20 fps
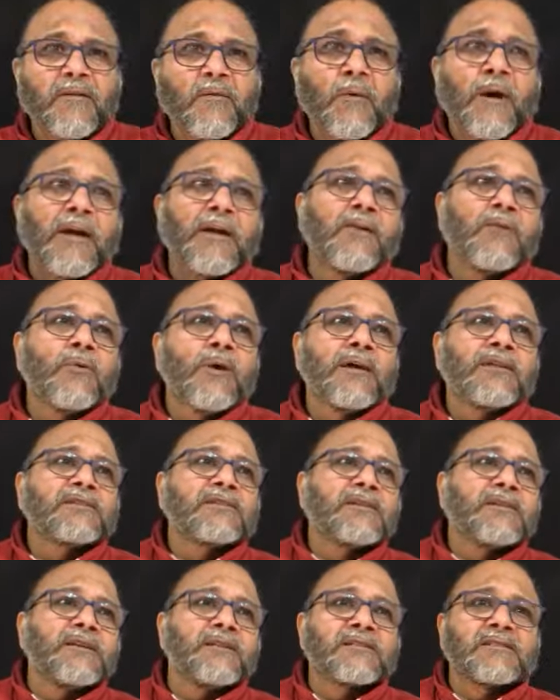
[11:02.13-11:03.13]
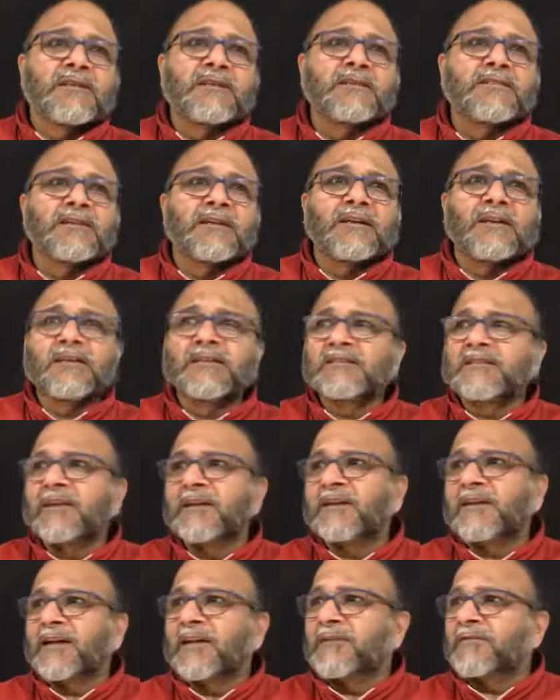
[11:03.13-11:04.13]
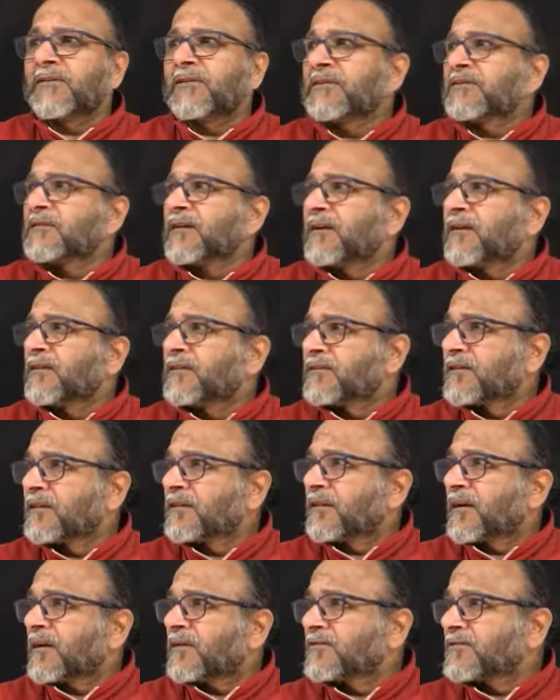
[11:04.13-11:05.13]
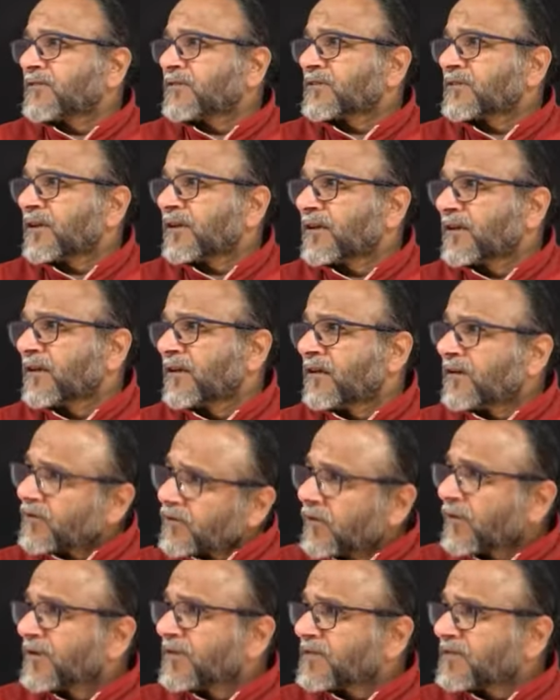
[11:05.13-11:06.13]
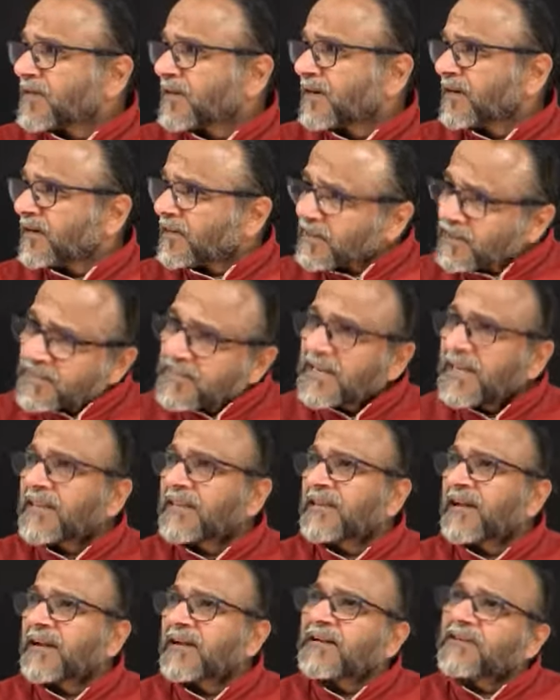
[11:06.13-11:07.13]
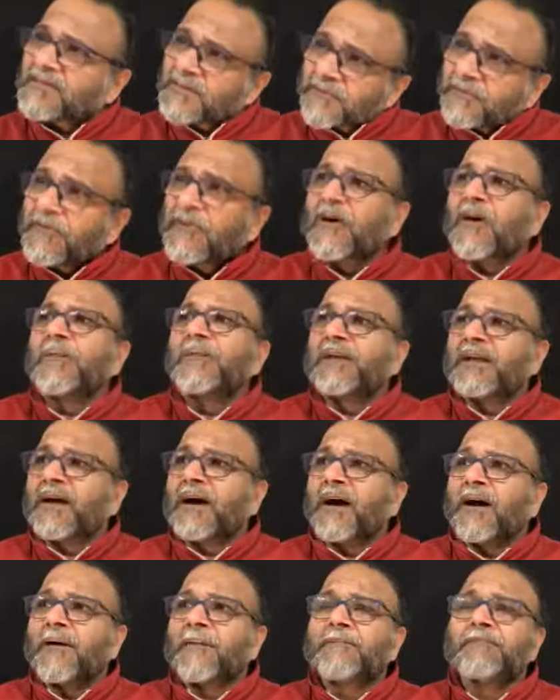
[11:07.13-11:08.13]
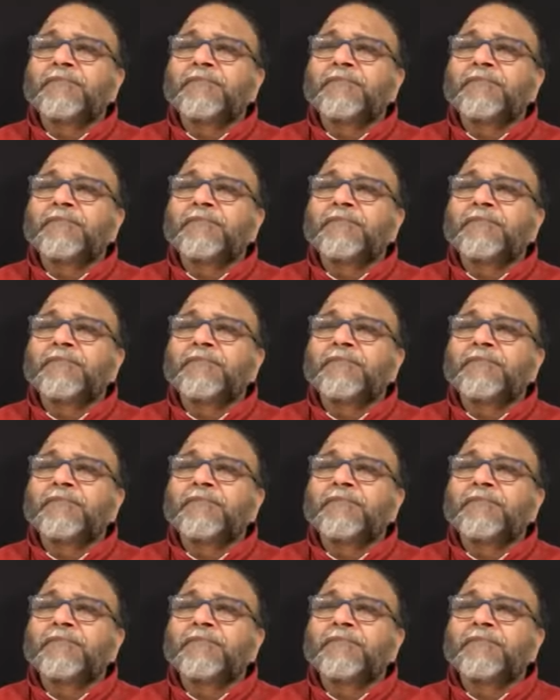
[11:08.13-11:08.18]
Why do I see a sunset and sunrise when sun doesn't rise or set? No reason. It is like that. It's a phenomena.